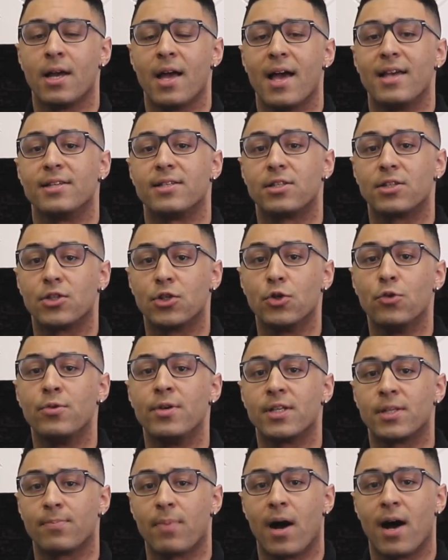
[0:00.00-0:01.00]
as soon
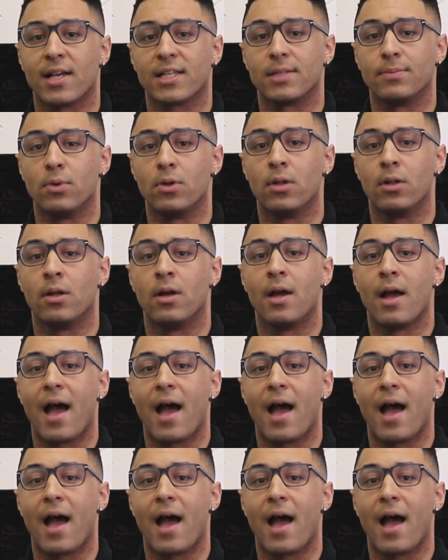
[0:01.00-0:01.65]
as possible